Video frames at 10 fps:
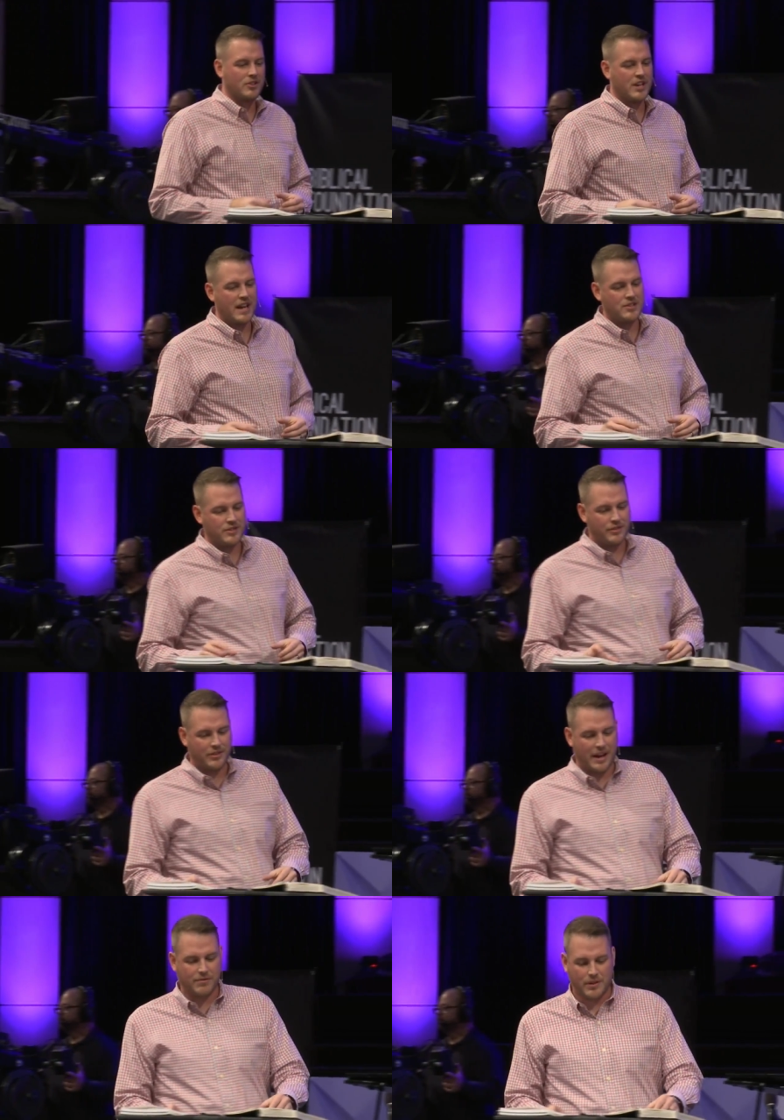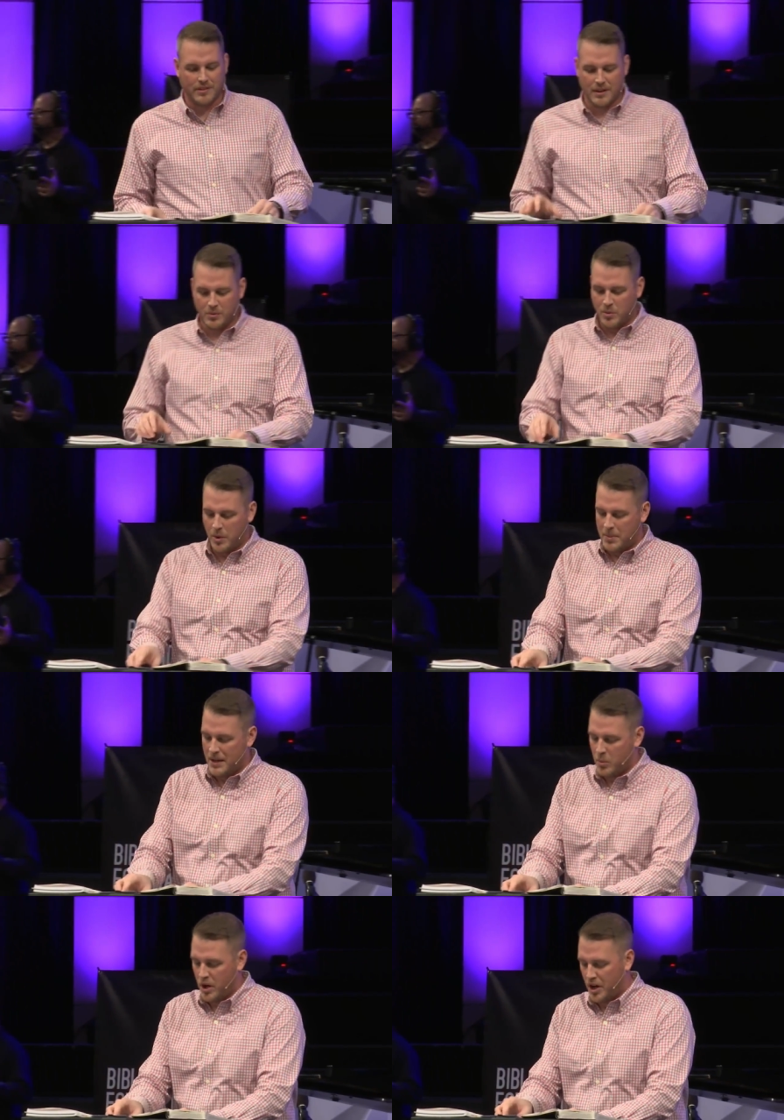that changes everything. We want to
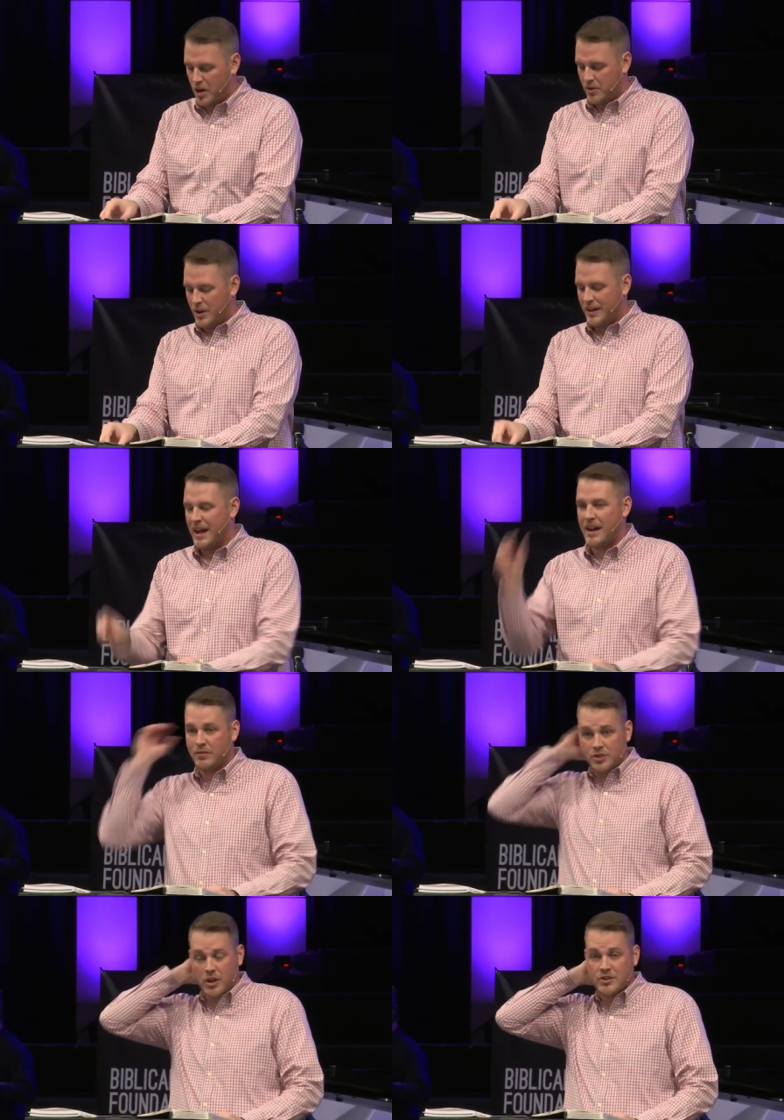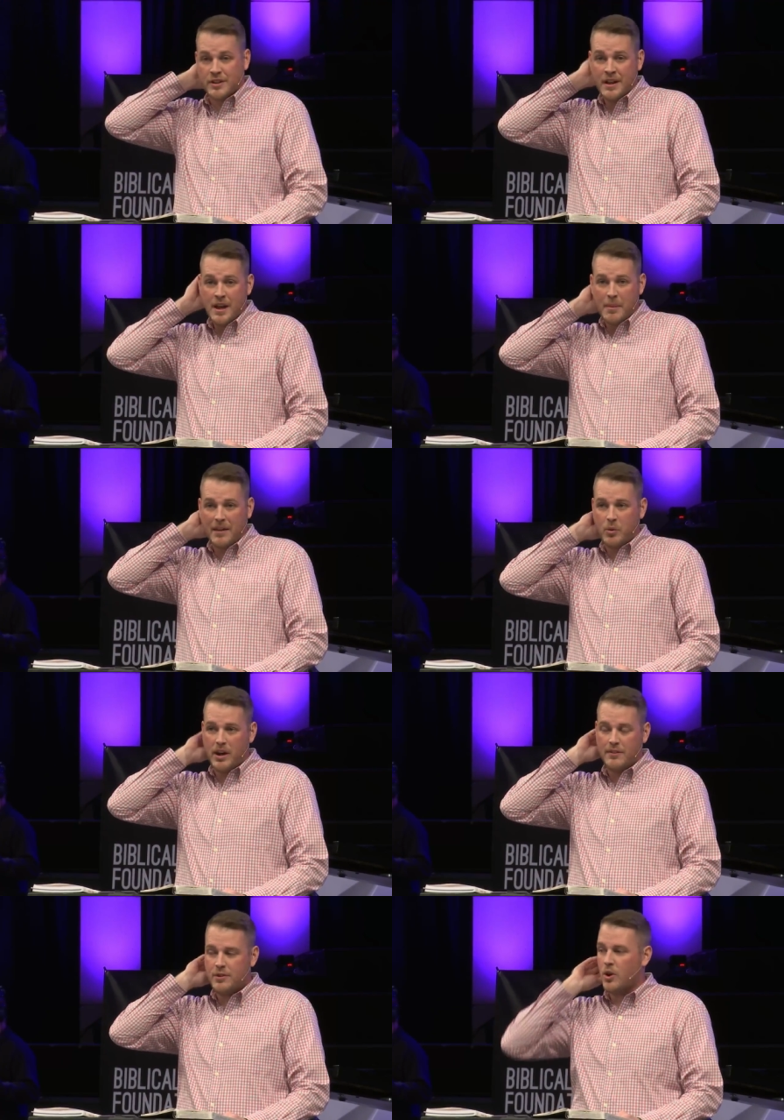be a one anothering kind of church. And by the
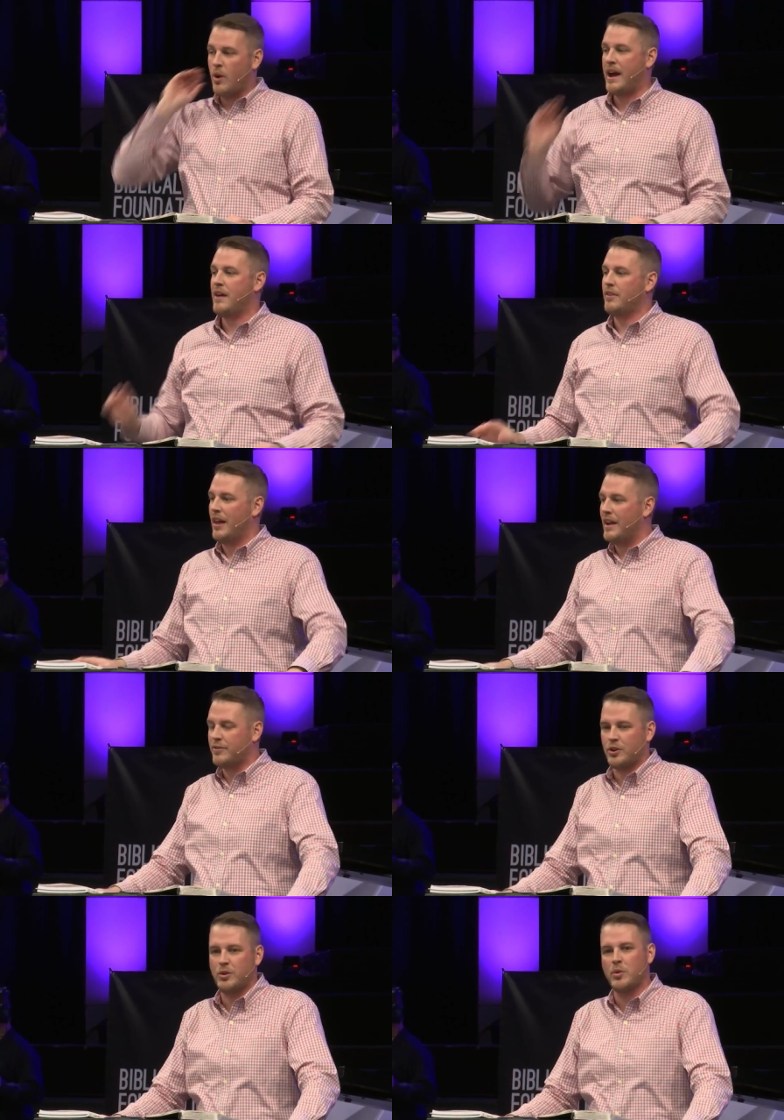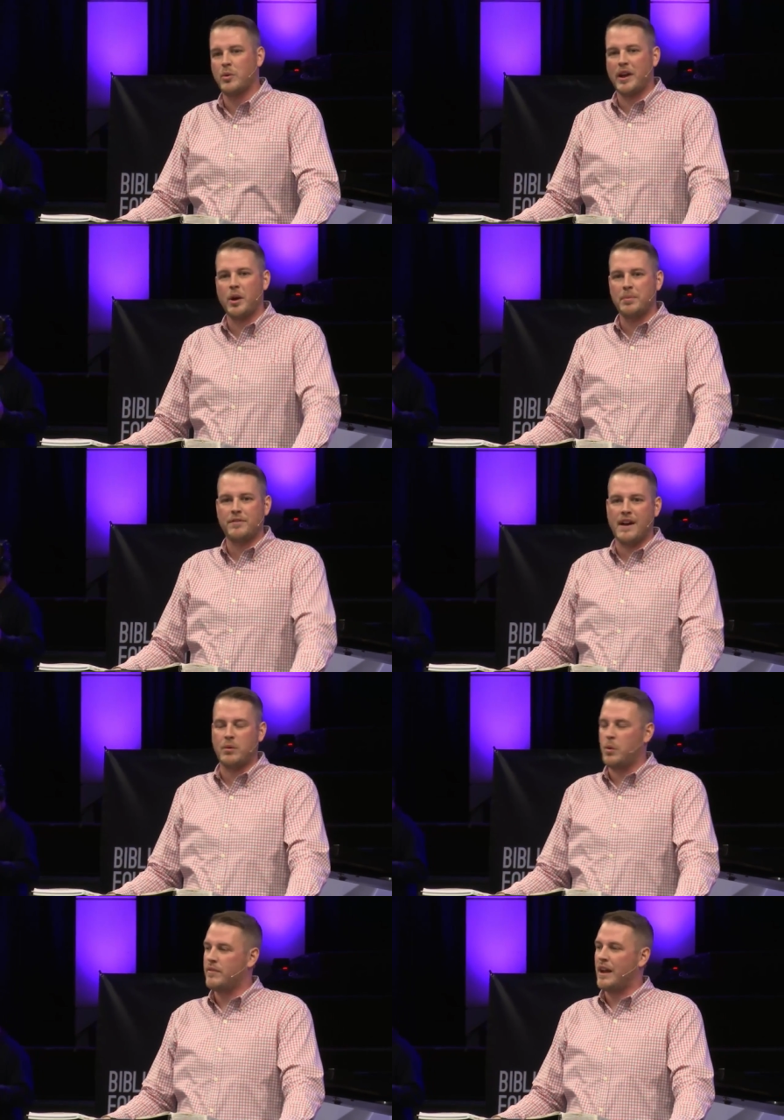way, if you don't have a life group, we want to help you
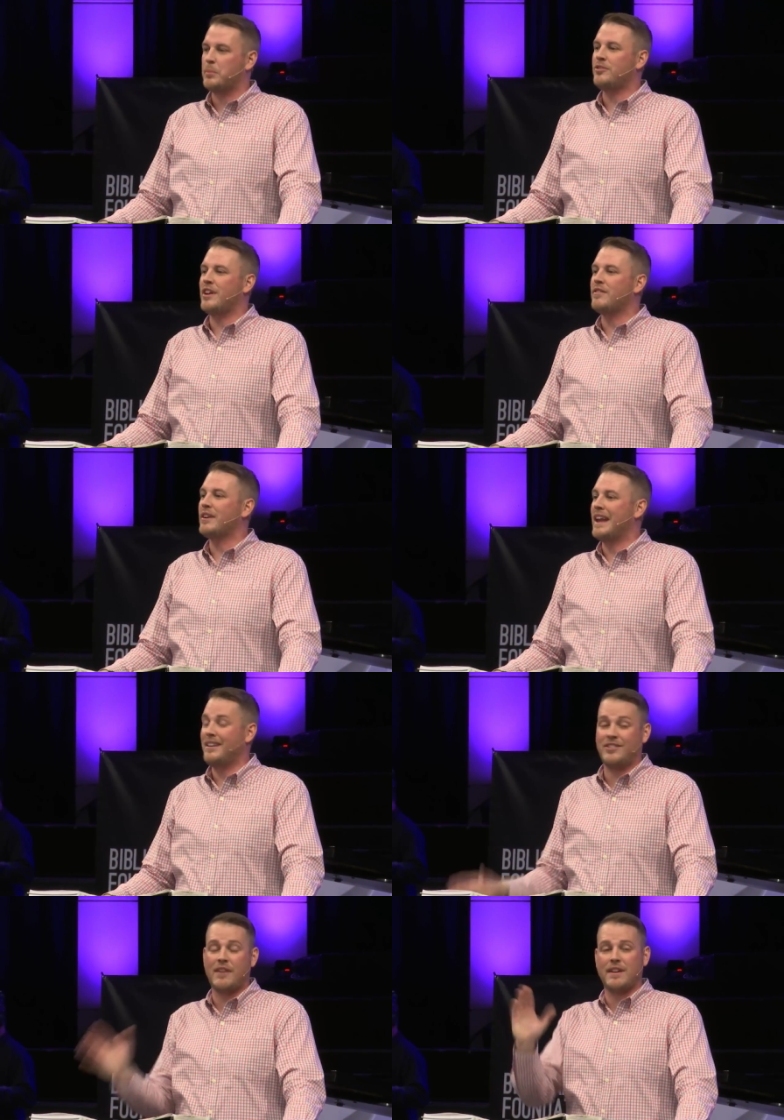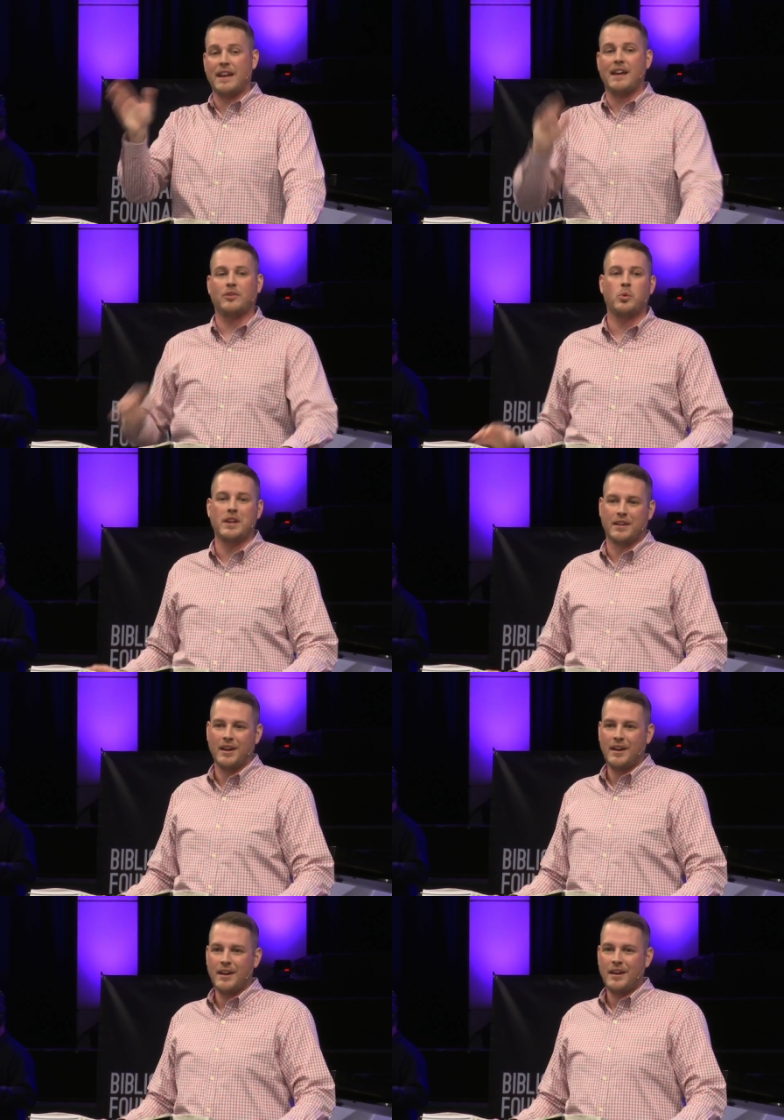find one. We've got them seven, seven days a week
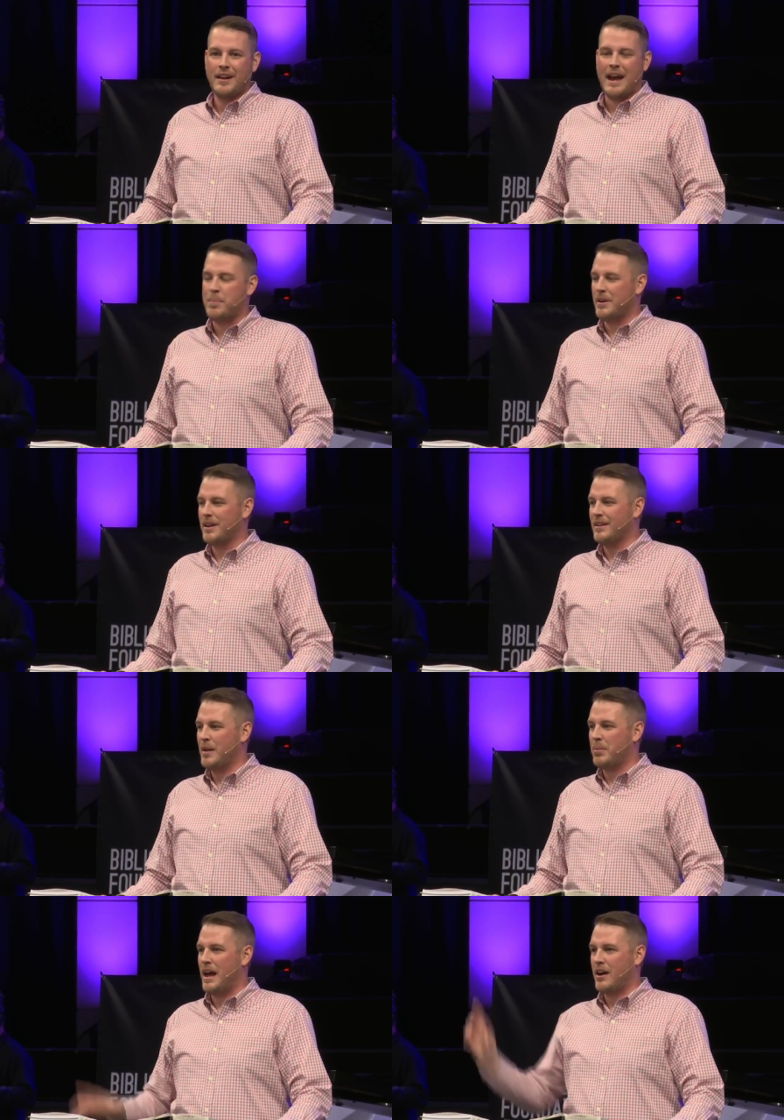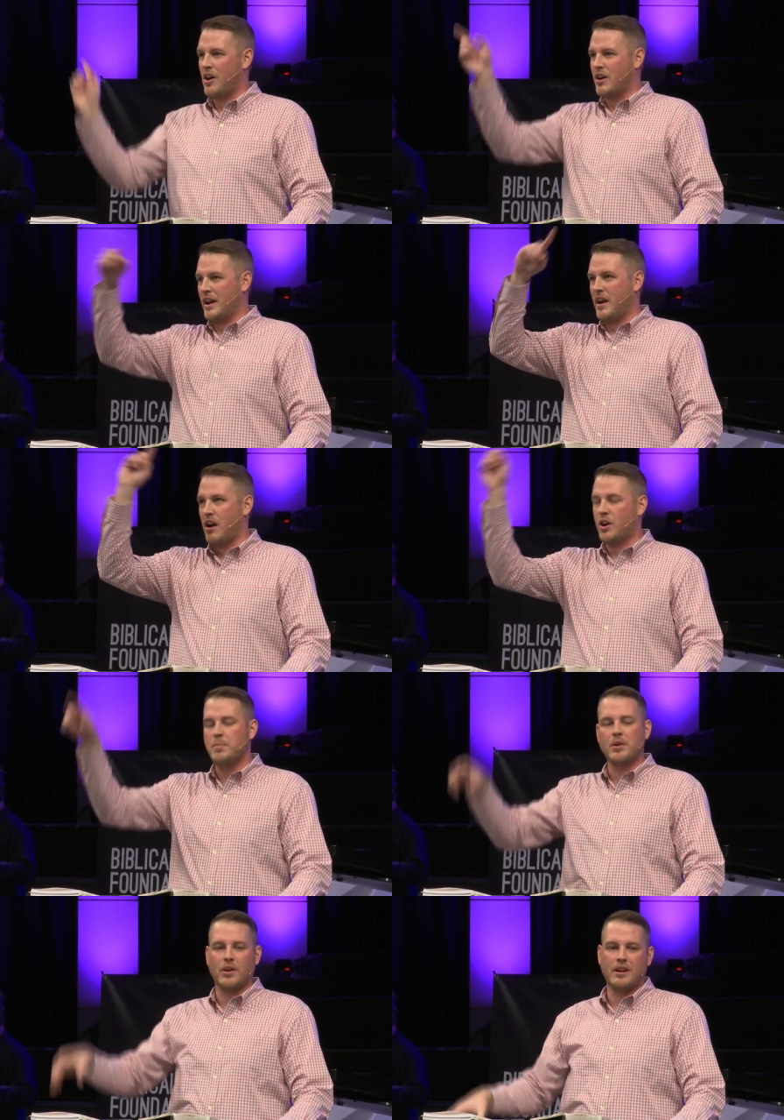happening at Blackhawk and in our
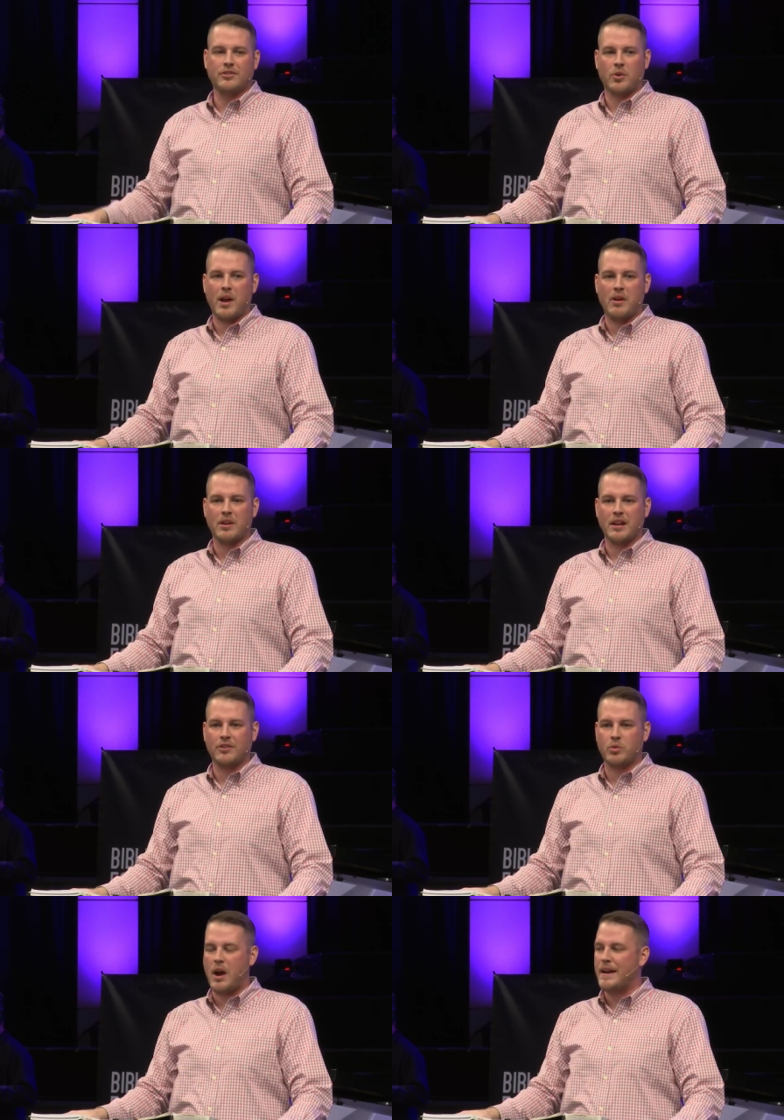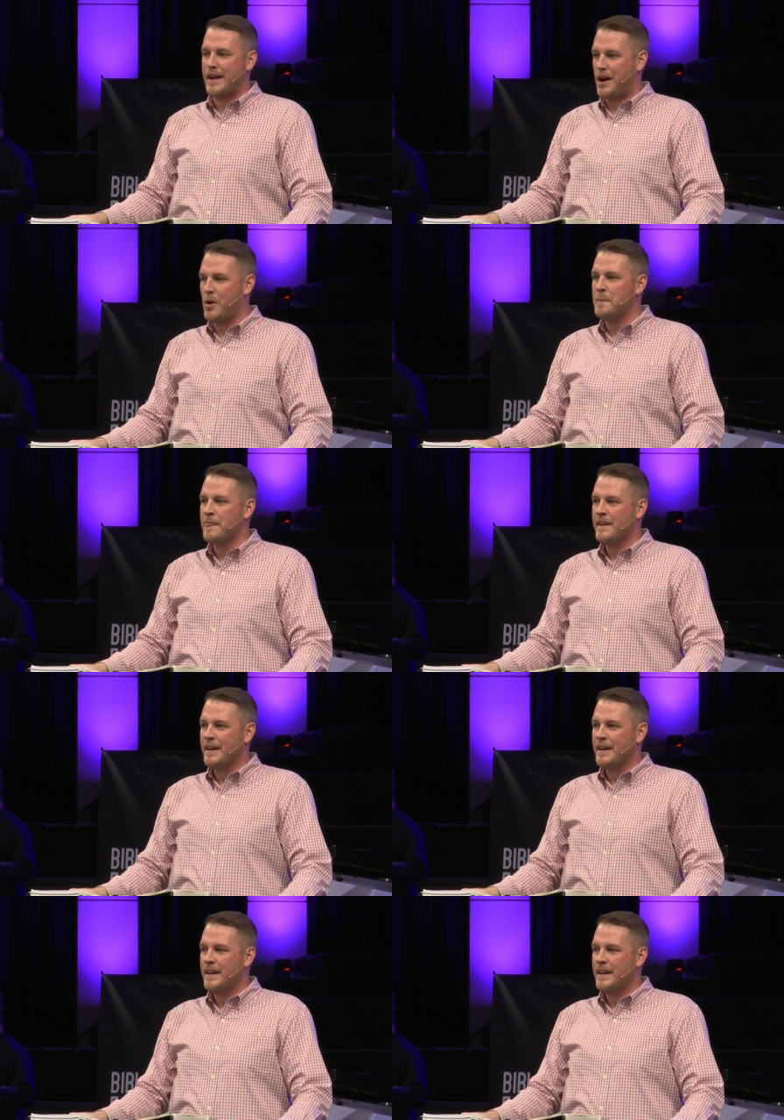community surrounding us right now.